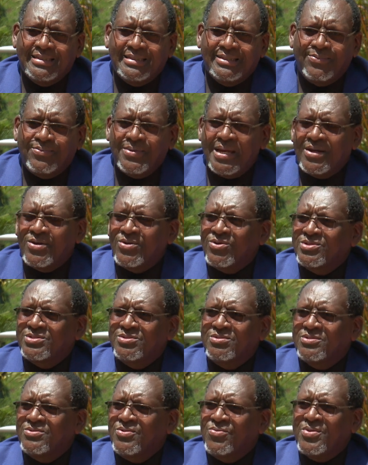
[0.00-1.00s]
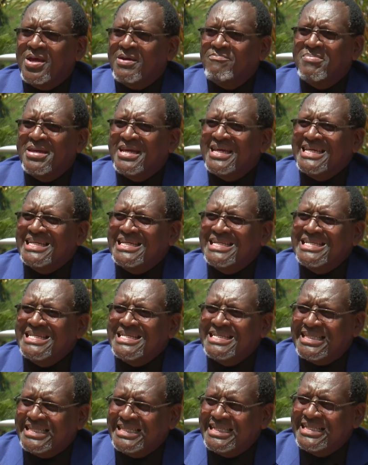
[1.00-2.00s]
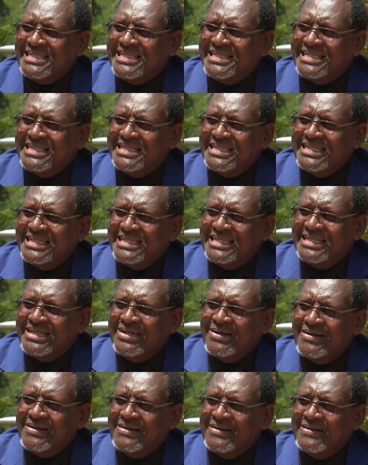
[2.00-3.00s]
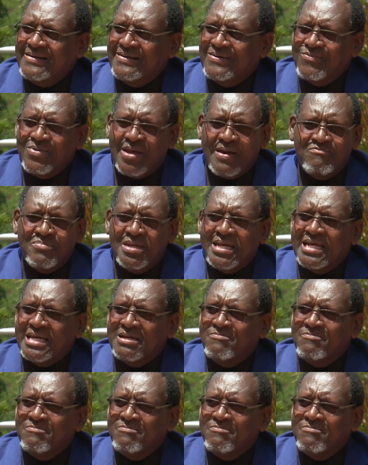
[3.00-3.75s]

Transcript: we are being indecent, we are being